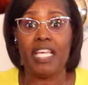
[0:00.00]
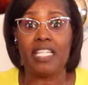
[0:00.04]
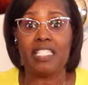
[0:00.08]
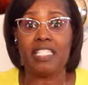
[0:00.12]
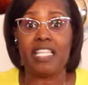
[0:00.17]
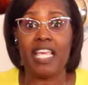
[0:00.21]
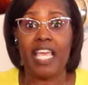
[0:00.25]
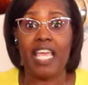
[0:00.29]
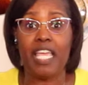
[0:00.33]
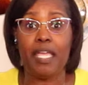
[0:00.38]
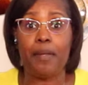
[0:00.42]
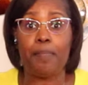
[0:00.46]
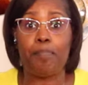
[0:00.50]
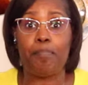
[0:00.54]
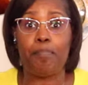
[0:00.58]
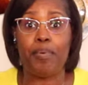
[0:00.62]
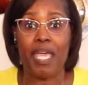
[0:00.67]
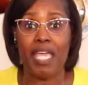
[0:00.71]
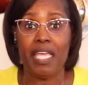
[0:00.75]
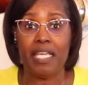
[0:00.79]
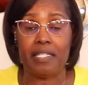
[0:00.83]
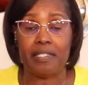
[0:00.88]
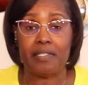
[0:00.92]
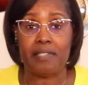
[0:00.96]
as a
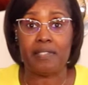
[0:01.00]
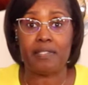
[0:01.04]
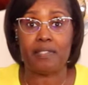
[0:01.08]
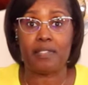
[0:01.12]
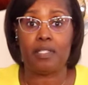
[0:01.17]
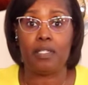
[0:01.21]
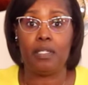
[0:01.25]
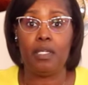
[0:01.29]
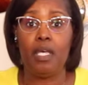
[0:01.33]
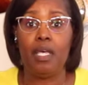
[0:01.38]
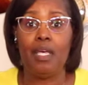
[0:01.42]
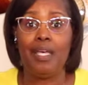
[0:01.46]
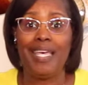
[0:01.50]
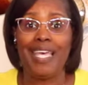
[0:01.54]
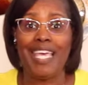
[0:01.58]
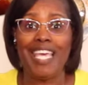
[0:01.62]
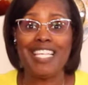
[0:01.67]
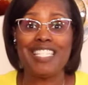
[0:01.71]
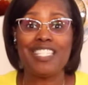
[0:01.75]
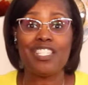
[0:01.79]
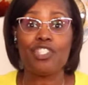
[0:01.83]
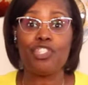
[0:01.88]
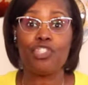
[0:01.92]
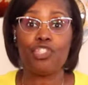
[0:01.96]
base,
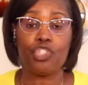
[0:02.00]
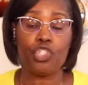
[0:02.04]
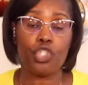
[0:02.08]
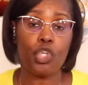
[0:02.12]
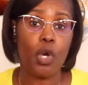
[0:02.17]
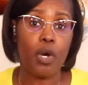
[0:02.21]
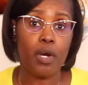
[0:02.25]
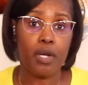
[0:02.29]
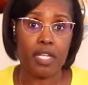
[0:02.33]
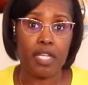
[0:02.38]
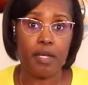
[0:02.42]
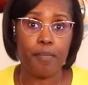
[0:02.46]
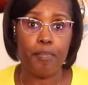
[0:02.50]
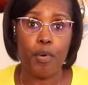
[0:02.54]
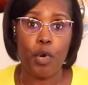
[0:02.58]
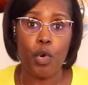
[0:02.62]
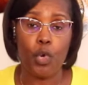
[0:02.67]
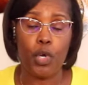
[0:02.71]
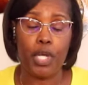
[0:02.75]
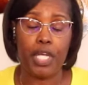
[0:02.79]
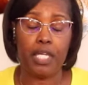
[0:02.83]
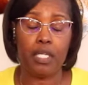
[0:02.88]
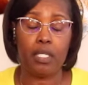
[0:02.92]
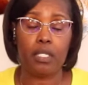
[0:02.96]
as a starting
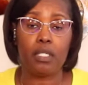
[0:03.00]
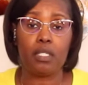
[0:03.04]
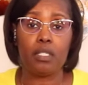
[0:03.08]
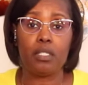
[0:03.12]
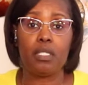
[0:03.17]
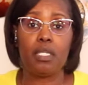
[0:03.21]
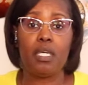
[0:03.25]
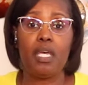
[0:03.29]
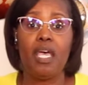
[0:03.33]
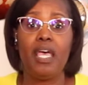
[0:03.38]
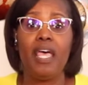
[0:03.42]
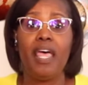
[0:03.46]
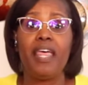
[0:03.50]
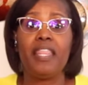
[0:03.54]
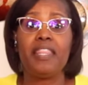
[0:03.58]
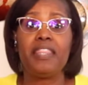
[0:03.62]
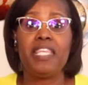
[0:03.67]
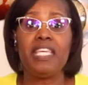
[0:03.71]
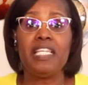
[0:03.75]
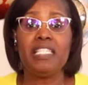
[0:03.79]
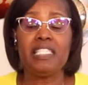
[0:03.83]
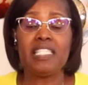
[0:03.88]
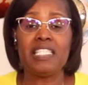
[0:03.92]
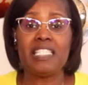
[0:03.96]
point.
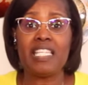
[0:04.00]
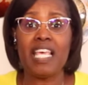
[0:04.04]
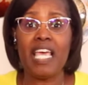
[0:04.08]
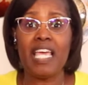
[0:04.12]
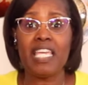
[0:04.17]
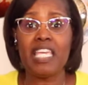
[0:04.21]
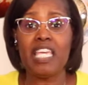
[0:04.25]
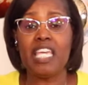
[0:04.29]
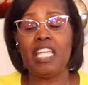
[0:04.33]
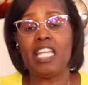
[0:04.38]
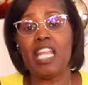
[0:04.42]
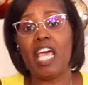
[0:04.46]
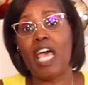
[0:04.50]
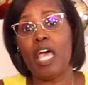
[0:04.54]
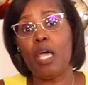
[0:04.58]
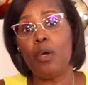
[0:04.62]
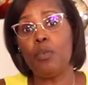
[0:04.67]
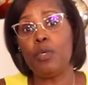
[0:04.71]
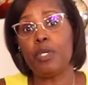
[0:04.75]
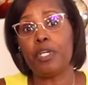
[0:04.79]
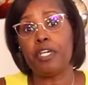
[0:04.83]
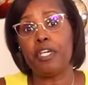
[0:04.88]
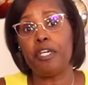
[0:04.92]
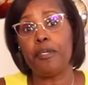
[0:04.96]
Then second, I
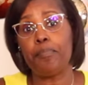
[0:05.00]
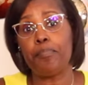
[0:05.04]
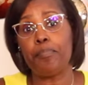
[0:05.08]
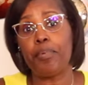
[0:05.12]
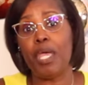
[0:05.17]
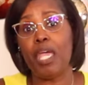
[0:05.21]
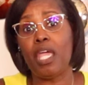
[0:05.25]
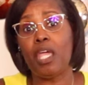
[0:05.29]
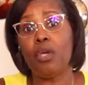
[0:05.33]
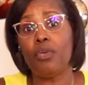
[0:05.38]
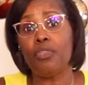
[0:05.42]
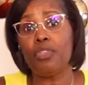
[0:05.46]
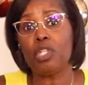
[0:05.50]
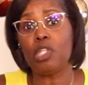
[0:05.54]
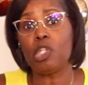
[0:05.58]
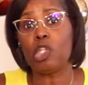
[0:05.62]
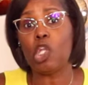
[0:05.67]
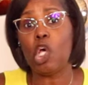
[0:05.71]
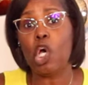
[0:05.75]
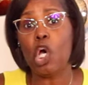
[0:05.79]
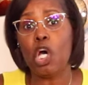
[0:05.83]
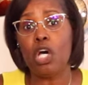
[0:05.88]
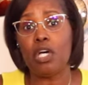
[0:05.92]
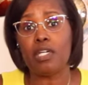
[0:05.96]
would compare the
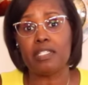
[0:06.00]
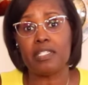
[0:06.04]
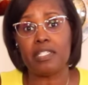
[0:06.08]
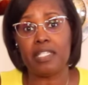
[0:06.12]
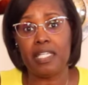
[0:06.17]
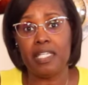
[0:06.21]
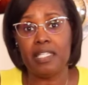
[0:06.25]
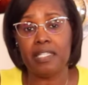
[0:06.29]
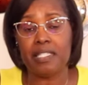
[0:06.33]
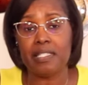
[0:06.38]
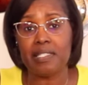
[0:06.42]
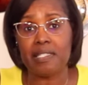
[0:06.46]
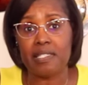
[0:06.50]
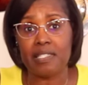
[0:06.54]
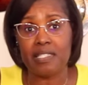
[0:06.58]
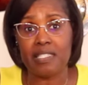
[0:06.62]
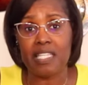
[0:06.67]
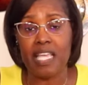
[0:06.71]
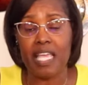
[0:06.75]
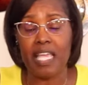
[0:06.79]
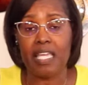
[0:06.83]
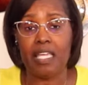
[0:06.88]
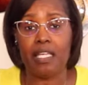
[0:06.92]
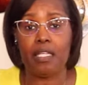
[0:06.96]
laws in the
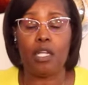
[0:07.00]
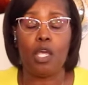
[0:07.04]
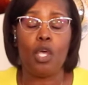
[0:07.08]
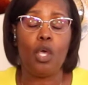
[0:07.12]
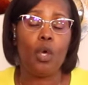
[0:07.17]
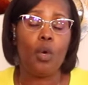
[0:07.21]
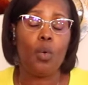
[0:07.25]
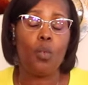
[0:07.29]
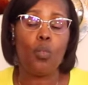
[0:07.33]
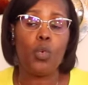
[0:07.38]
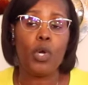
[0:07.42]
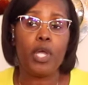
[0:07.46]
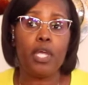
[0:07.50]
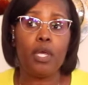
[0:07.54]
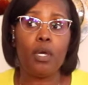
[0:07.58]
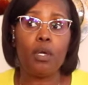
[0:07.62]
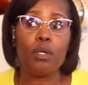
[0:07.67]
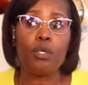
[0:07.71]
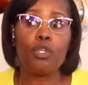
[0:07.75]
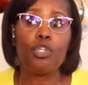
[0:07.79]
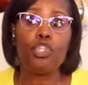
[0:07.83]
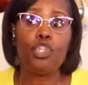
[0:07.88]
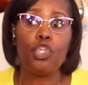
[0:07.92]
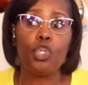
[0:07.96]
state
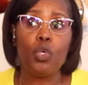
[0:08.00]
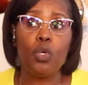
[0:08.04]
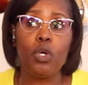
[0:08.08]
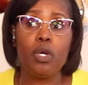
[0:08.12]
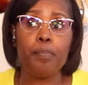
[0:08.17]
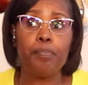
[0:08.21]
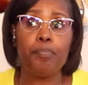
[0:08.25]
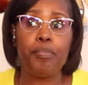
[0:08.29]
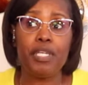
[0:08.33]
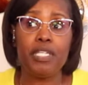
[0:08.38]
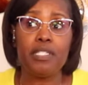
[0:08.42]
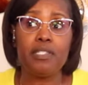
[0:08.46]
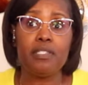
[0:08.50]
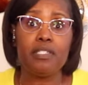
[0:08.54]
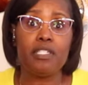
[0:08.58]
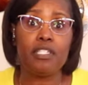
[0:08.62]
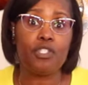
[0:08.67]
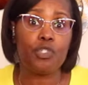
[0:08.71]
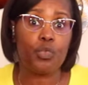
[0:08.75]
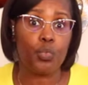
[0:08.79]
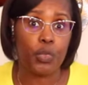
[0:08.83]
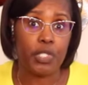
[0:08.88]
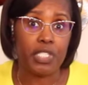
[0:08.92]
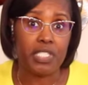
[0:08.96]
where your
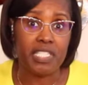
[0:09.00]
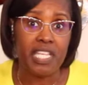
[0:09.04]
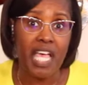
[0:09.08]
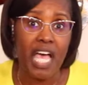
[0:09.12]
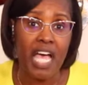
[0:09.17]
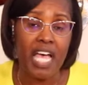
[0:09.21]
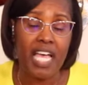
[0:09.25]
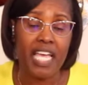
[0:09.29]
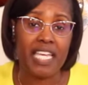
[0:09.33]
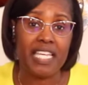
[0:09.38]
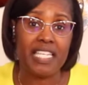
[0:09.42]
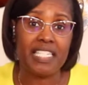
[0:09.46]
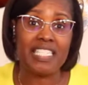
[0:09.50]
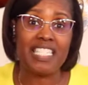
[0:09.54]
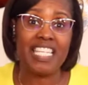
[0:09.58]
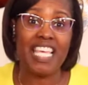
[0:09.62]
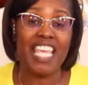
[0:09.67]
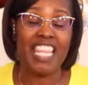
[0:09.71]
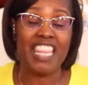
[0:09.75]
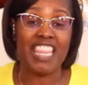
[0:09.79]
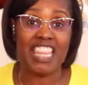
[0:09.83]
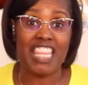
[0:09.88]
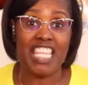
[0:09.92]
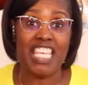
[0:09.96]
business resides,
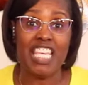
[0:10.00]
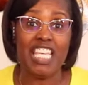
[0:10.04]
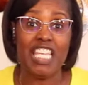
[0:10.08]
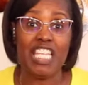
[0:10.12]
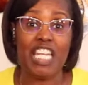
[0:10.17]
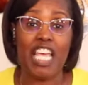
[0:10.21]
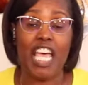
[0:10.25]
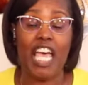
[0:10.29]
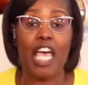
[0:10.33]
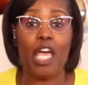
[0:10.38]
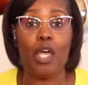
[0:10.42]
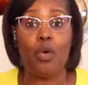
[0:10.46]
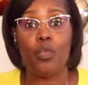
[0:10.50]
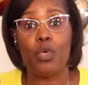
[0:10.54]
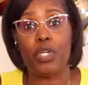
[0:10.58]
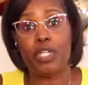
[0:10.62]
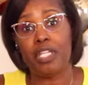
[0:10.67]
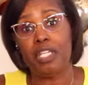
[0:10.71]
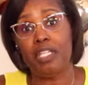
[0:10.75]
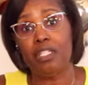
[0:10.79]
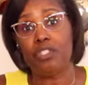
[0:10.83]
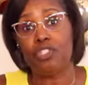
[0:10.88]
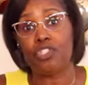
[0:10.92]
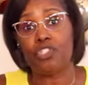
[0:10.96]
and then I
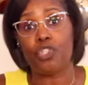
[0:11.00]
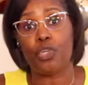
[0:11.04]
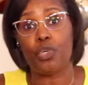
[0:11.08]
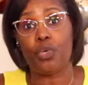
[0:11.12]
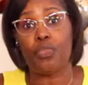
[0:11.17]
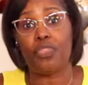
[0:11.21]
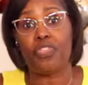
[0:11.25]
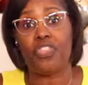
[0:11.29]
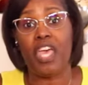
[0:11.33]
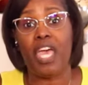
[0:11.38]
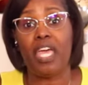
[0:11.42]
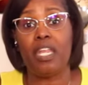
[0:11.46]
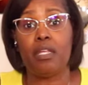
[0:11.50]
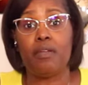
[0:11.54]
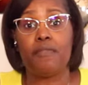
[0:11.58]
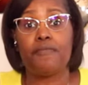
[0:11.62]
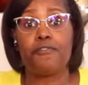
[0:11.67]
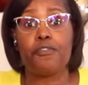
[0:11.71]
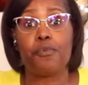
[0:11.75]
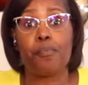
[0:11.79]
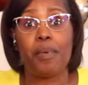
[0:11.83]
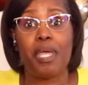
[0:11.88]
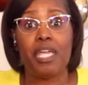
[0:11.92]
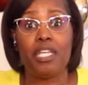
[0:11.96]
would insert that
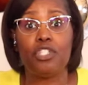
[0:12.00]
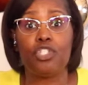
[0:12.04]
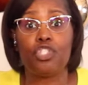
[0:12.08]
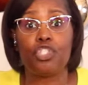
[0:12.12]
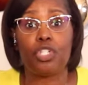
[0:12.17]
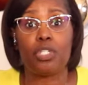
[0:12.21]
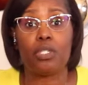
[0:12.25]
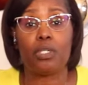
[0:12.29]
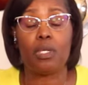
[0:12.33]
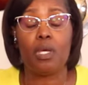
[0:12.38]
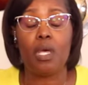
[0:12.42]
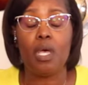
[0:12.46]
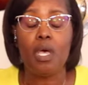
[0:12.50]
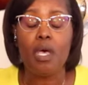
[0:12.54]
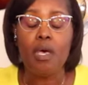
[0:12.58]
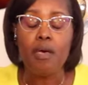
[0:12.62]
information.